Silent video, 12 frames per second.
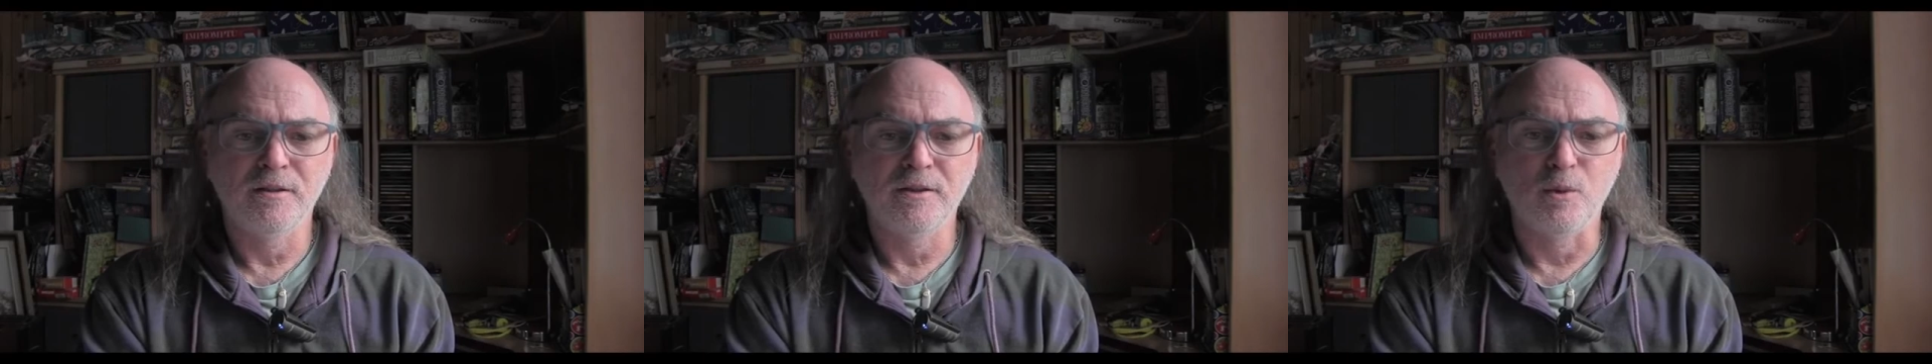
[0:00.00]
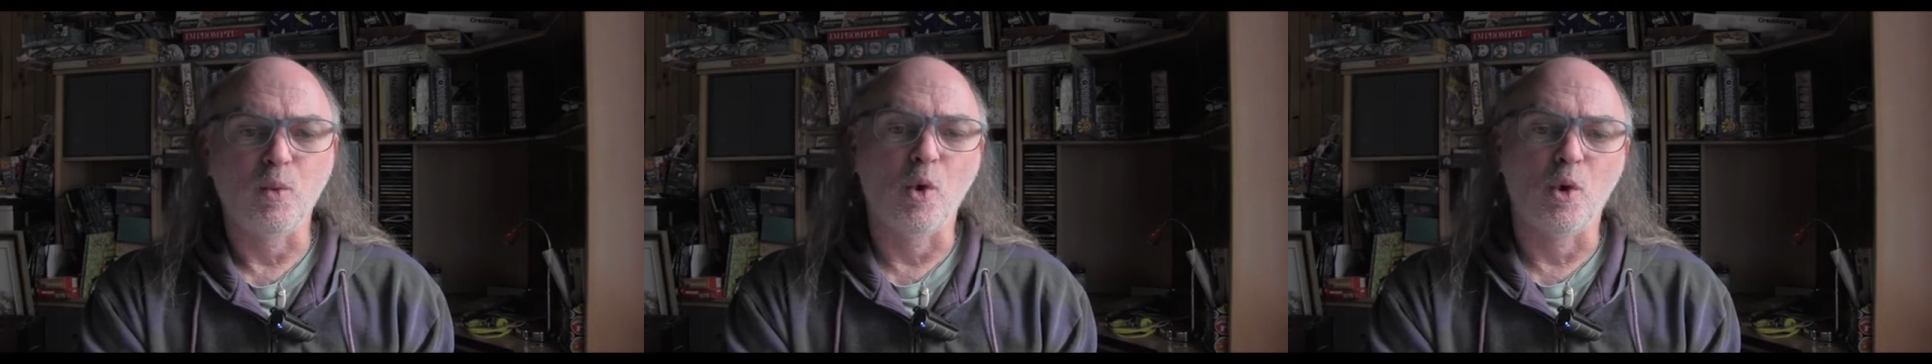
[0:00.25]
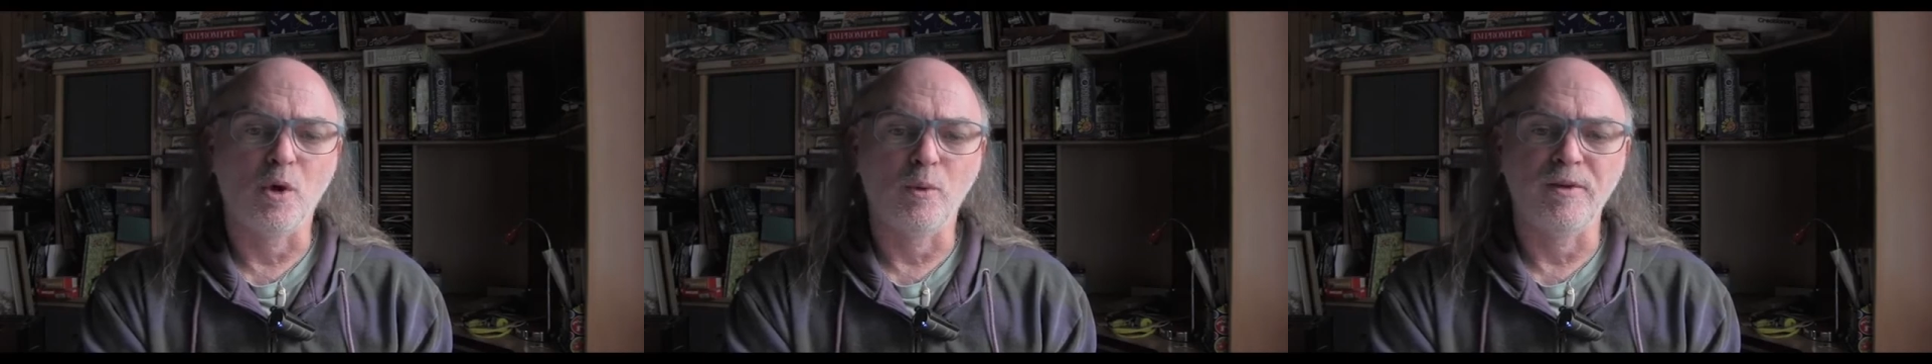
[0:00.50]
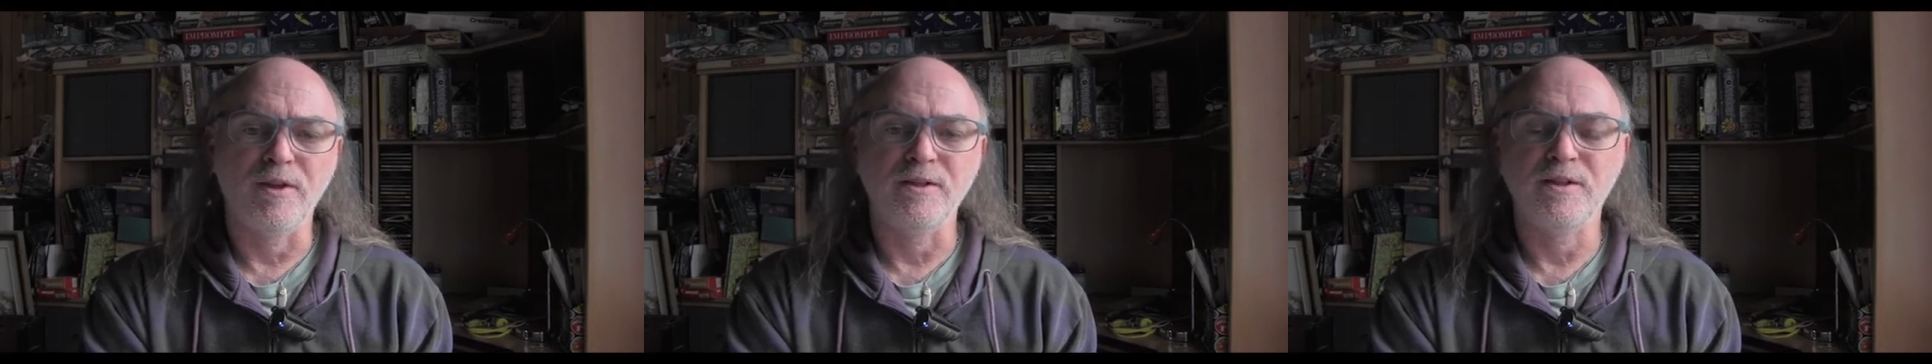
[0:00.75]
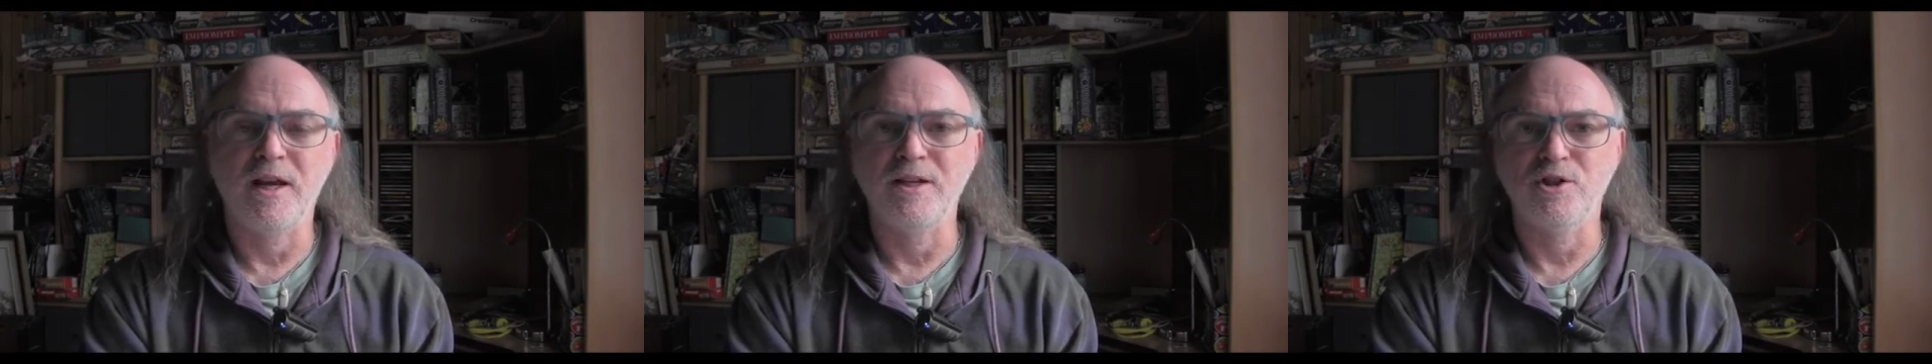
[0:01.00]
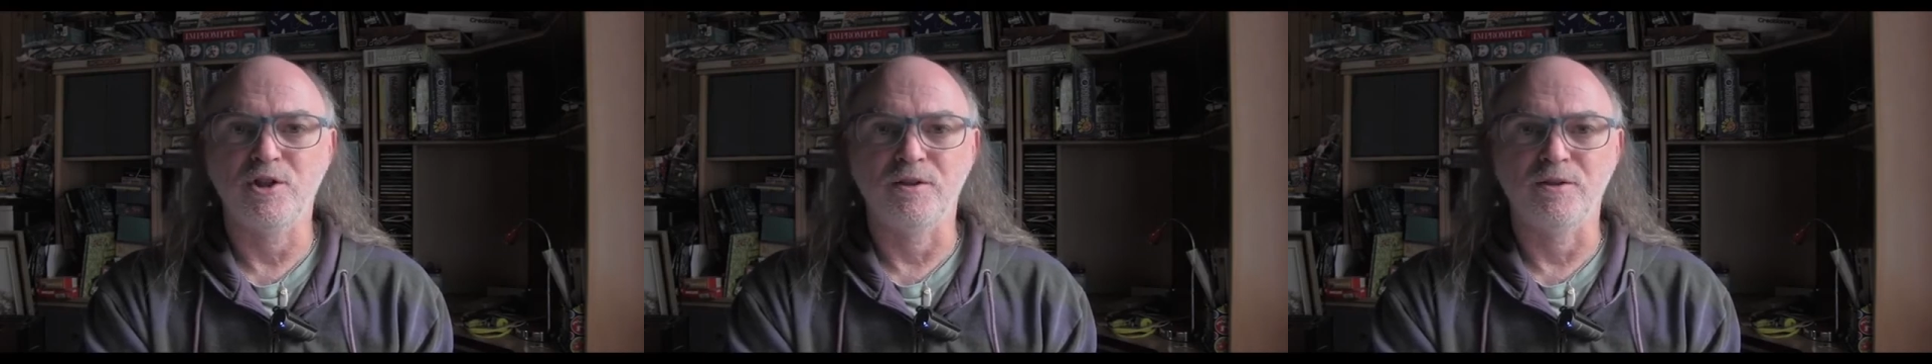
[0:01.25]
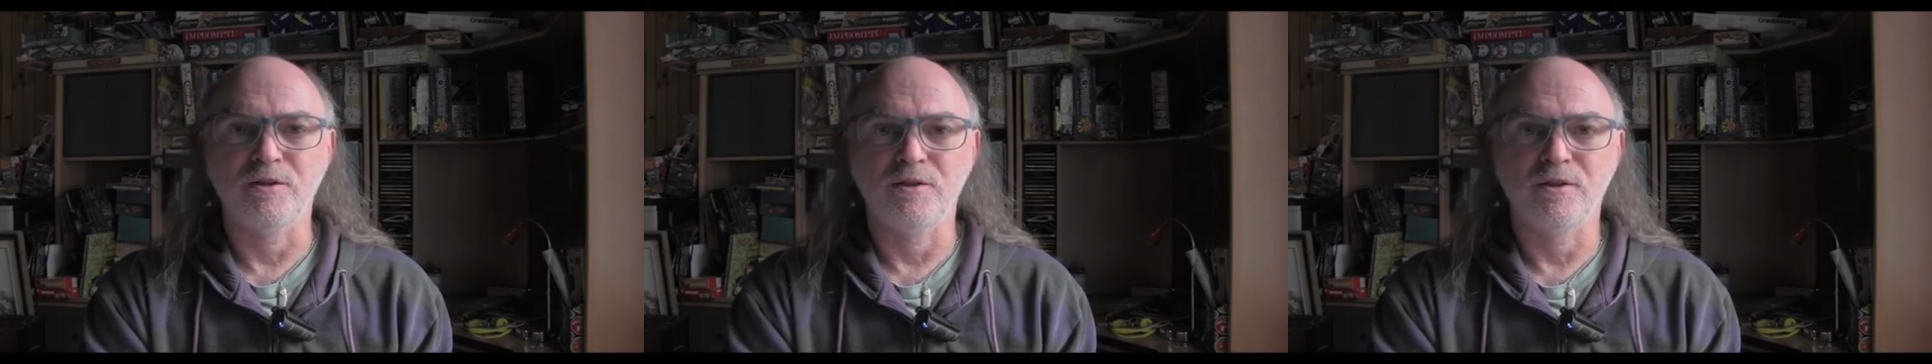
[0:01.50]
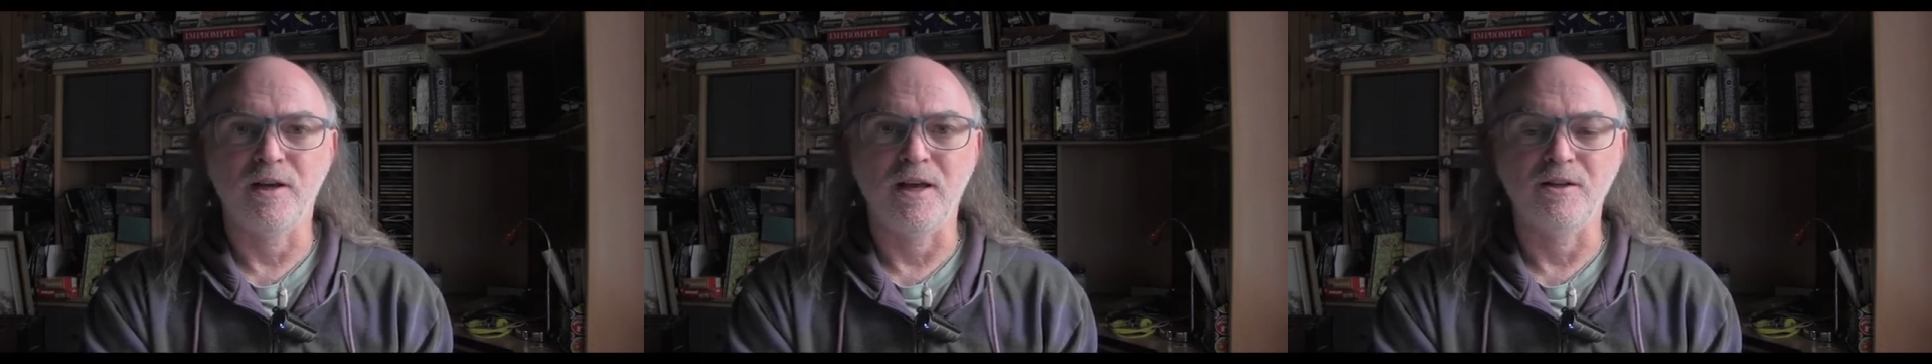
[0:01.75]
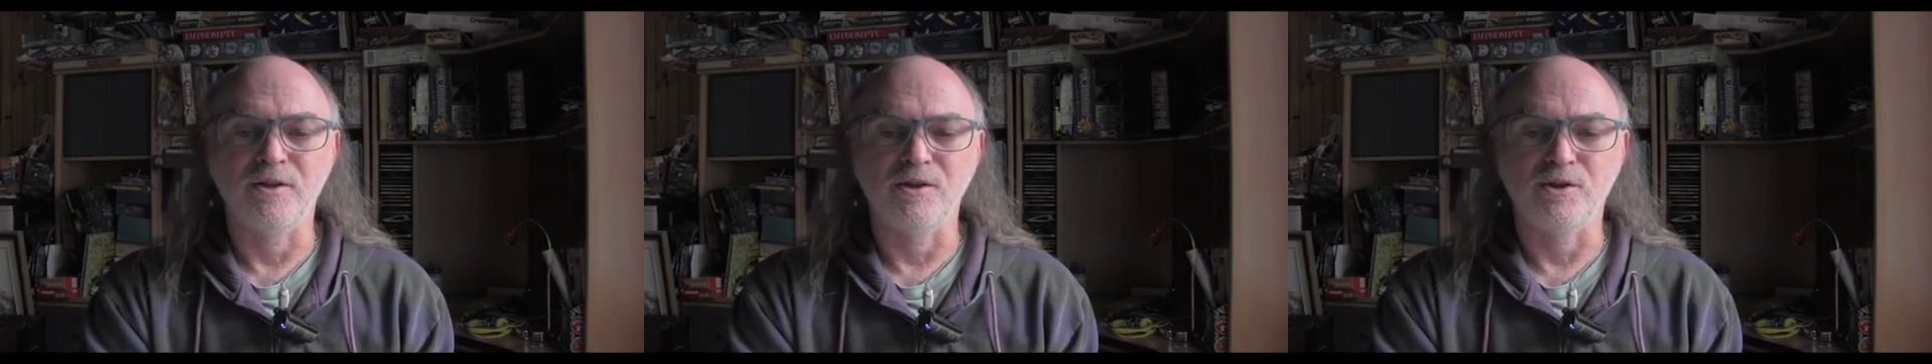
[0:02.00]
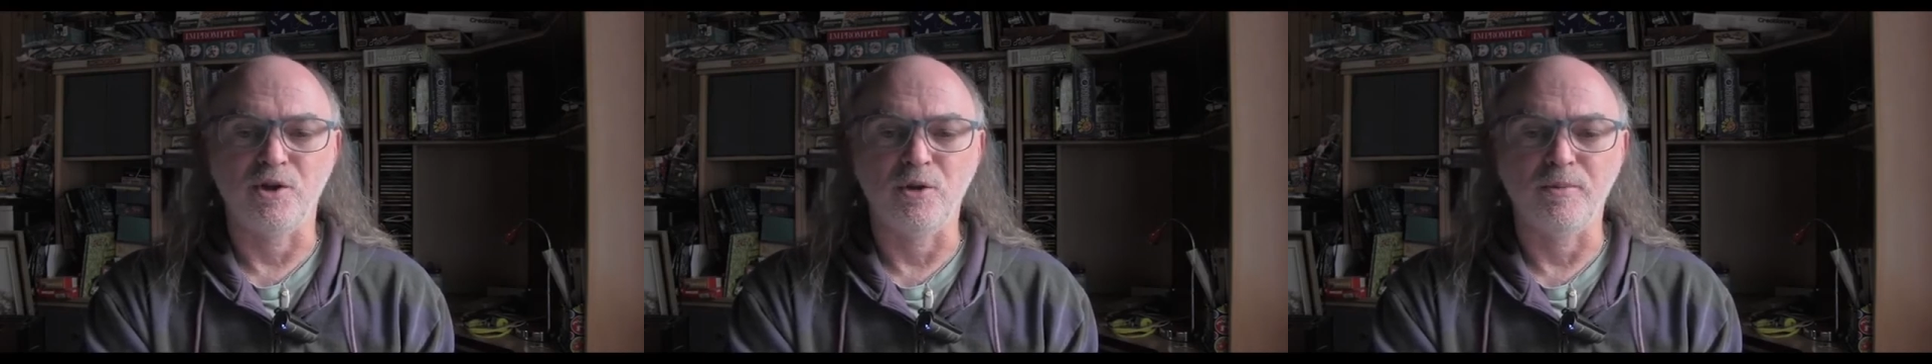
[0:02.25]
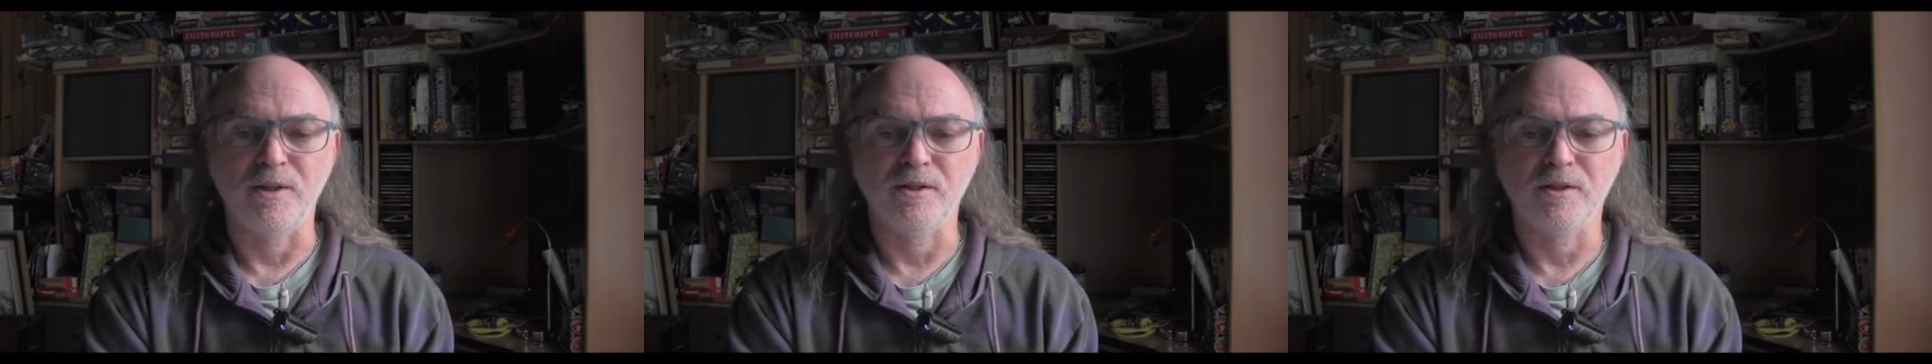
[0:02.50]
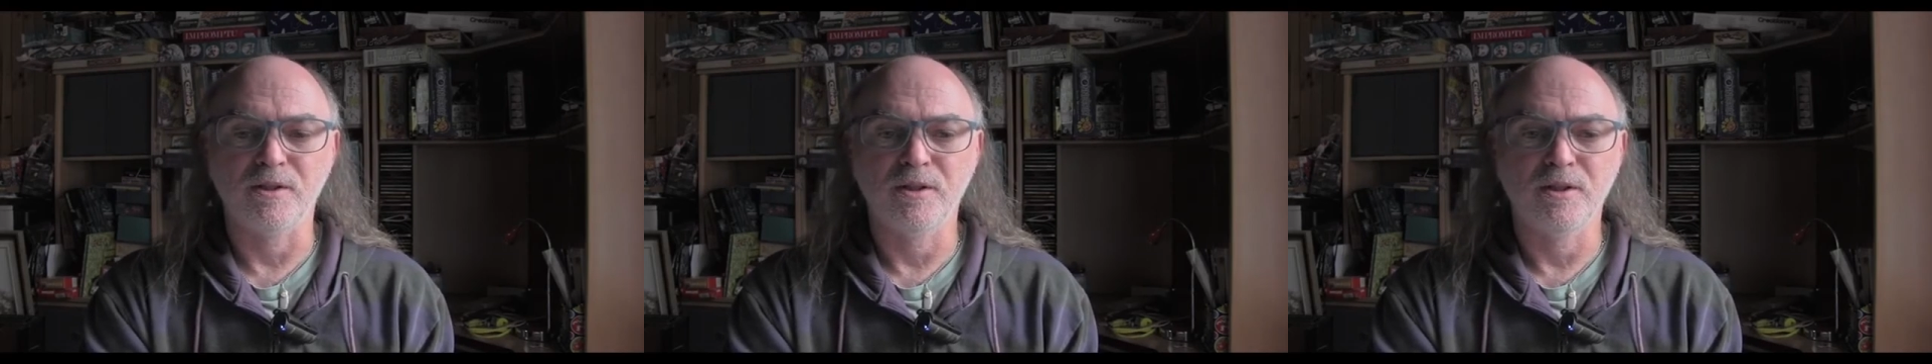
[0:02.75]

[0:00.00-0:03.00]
to walk with intention and discernment,